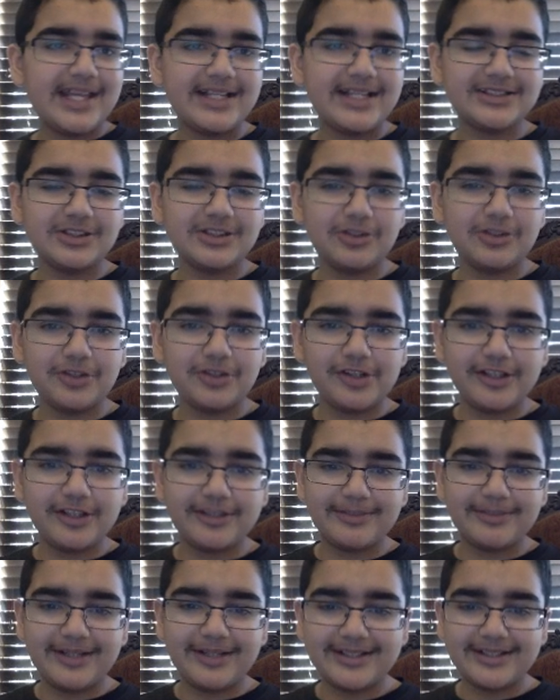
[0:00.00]
Doesn't look
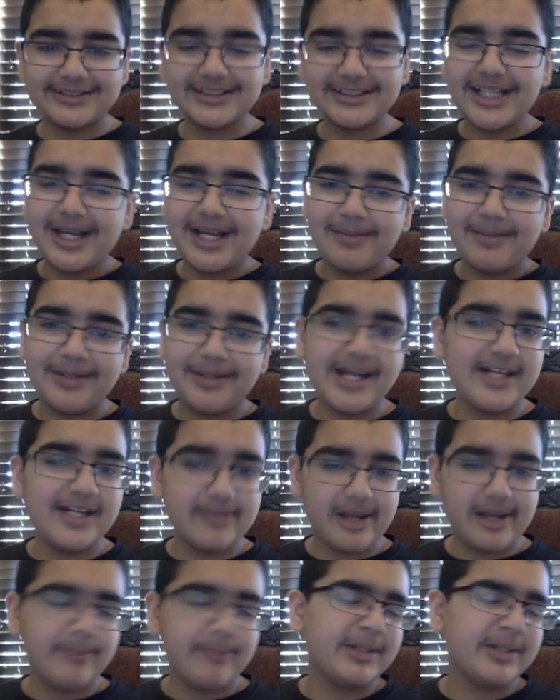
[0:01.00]
good because... But
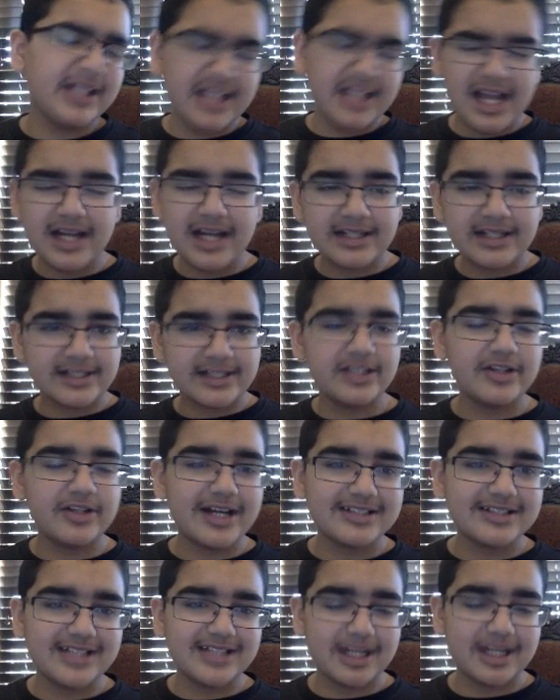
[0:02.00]
anyway, I think you
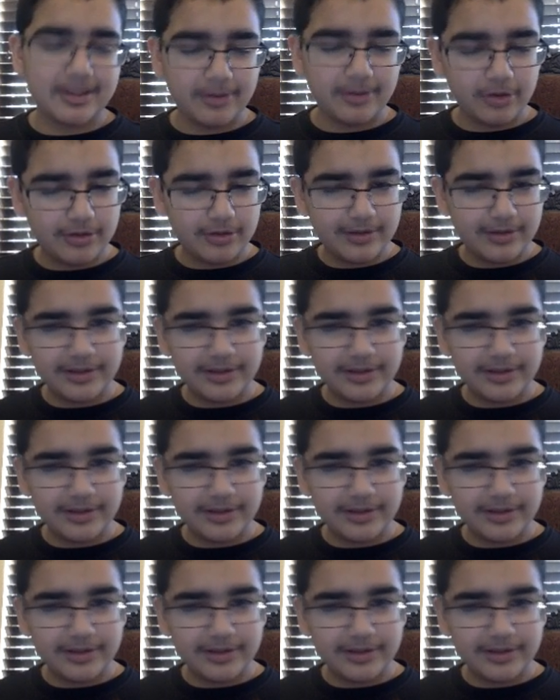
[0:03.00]
guys get a